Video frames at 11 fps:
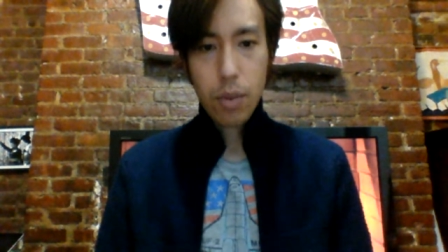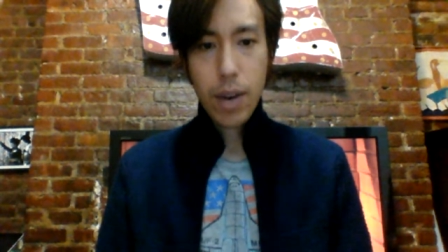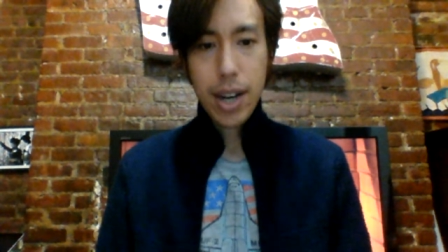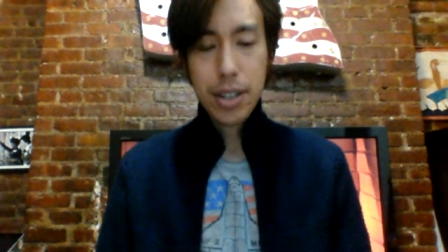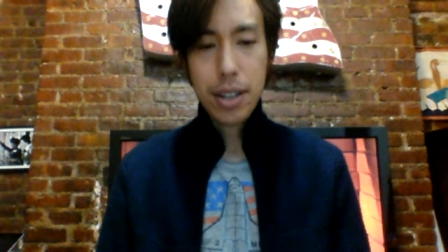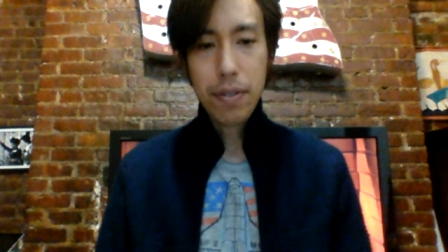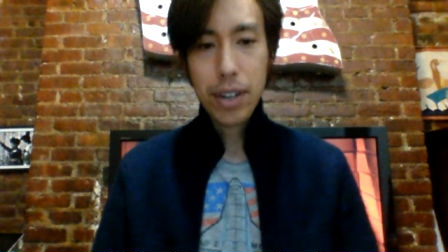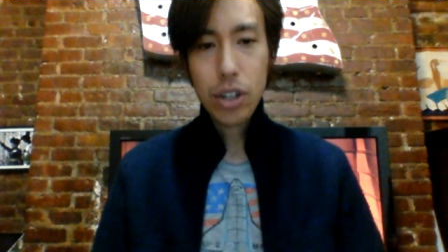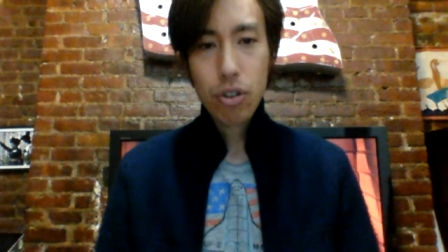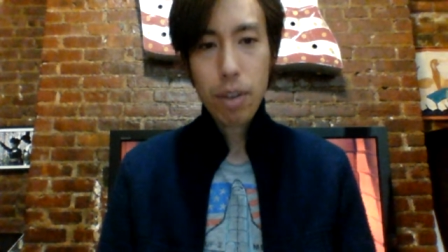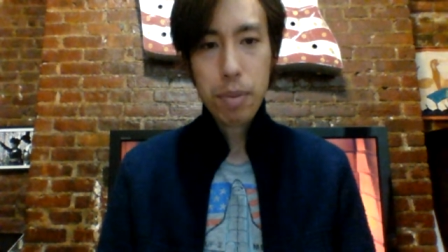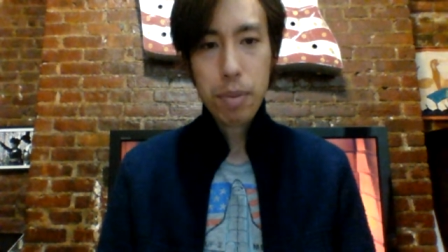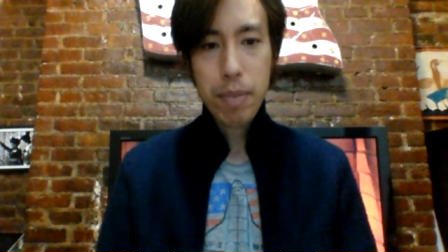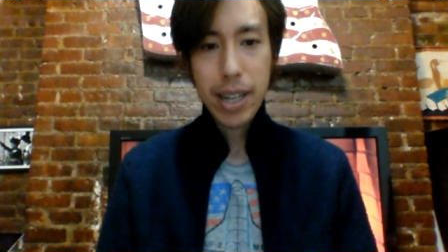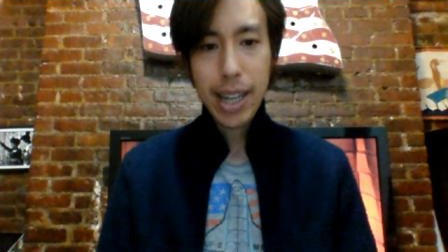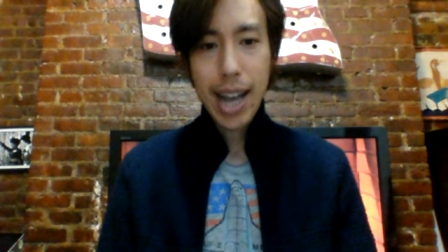When is Tiffany's Trump
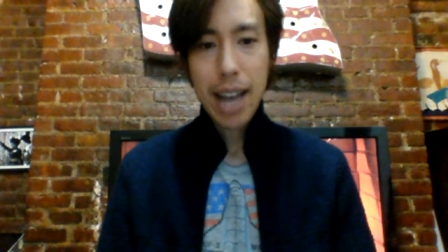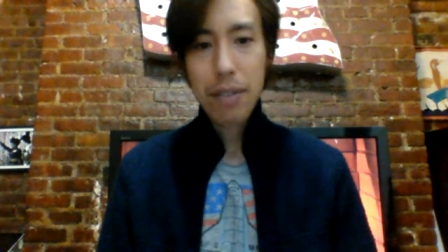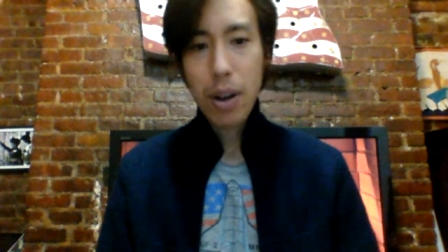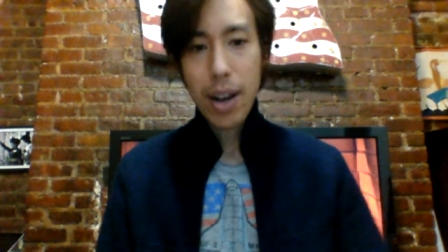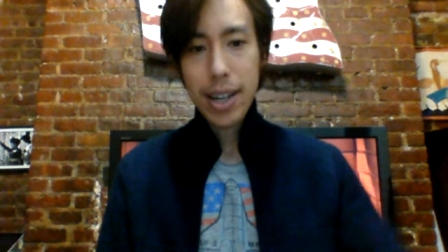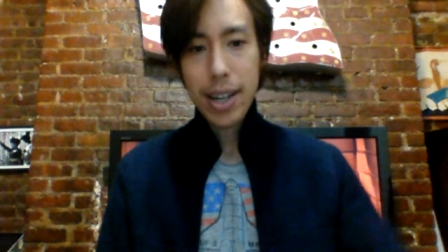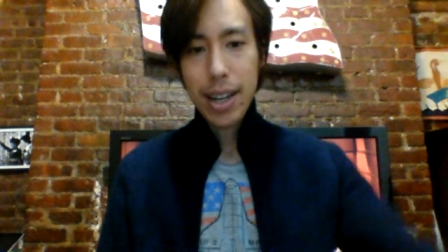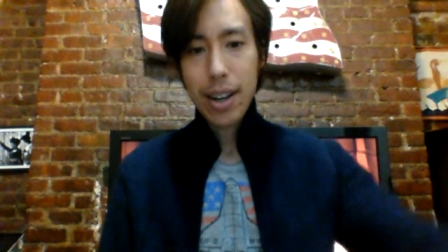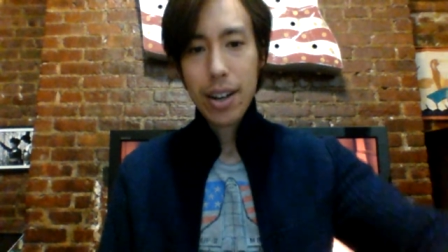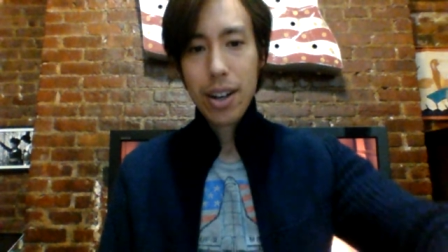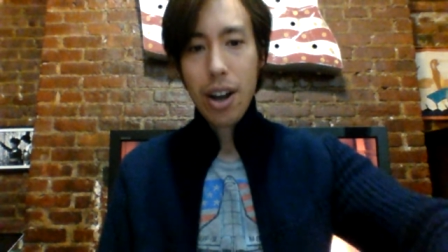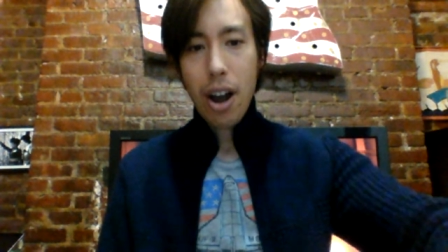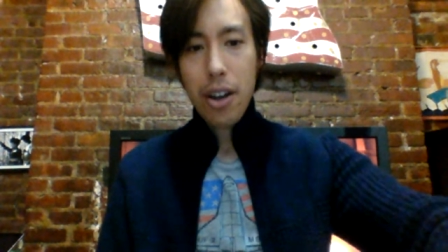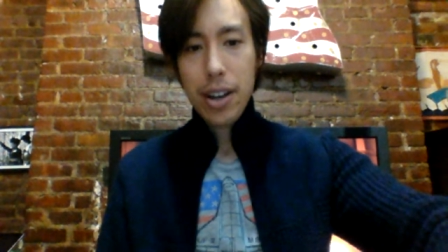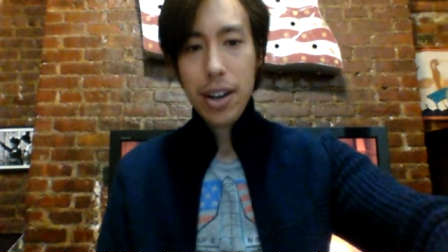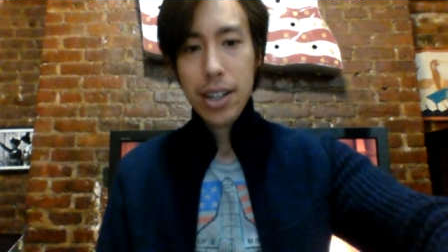speaking? I have no idea.
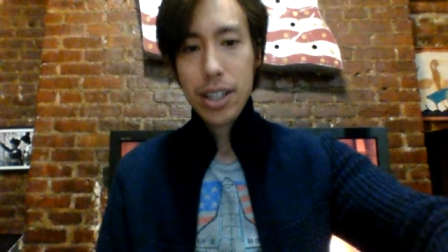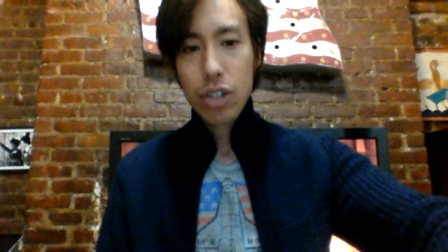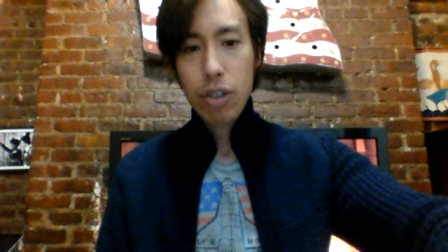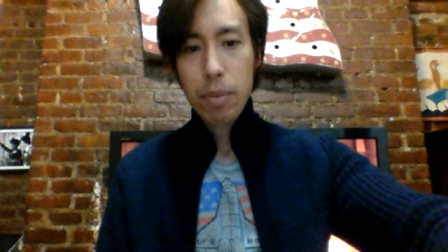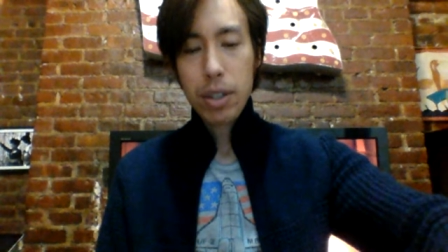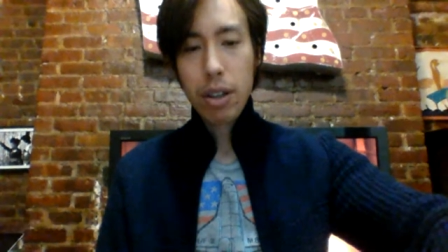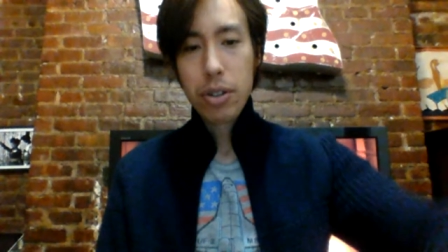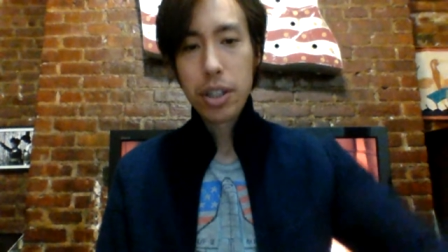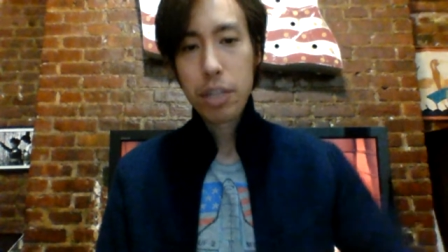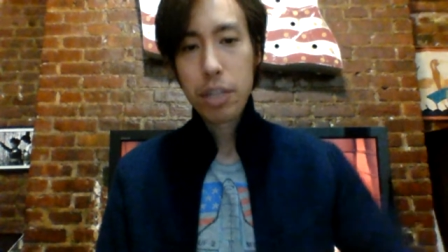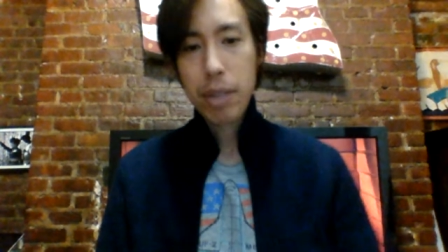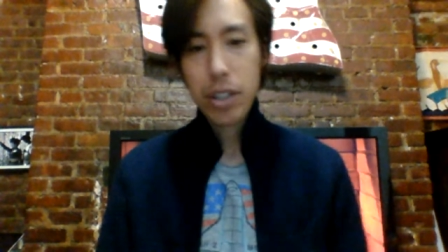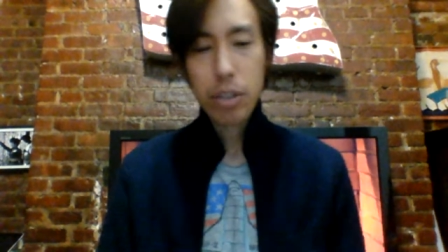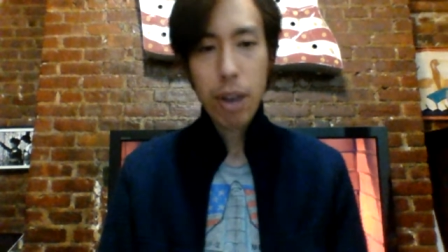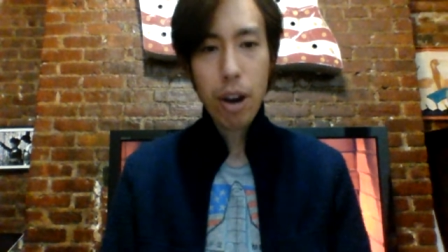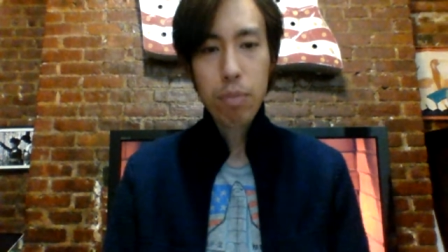Are you going to see Trump's closing
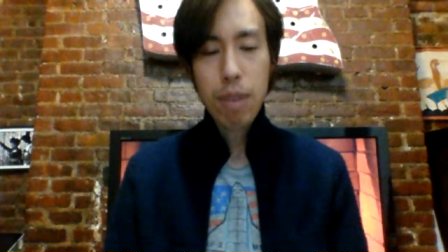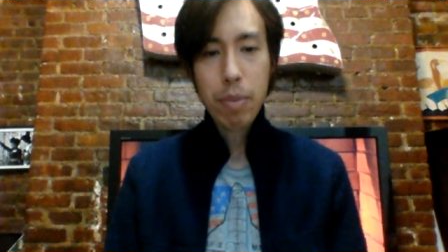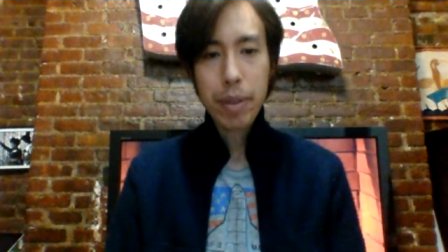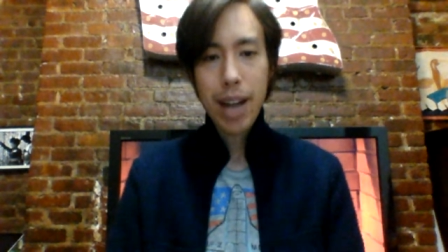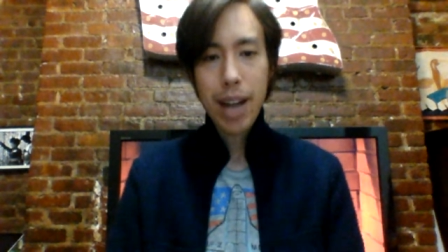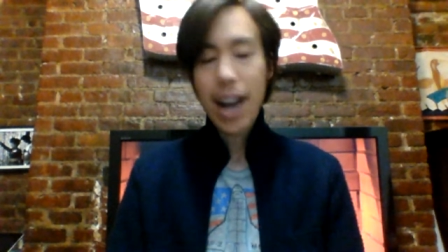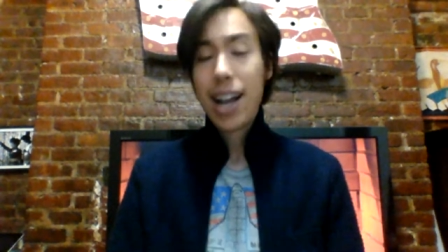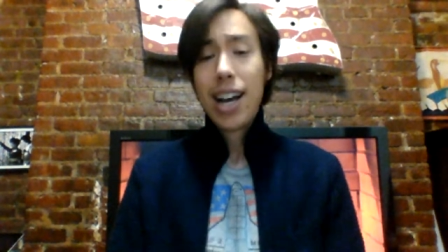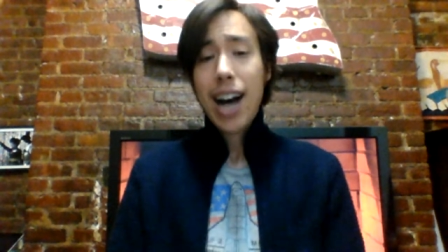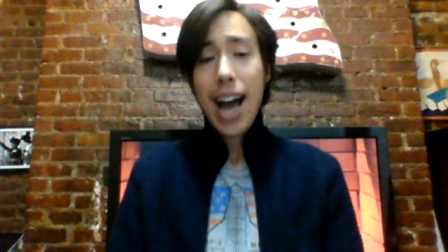speech tomorrow? Probably not.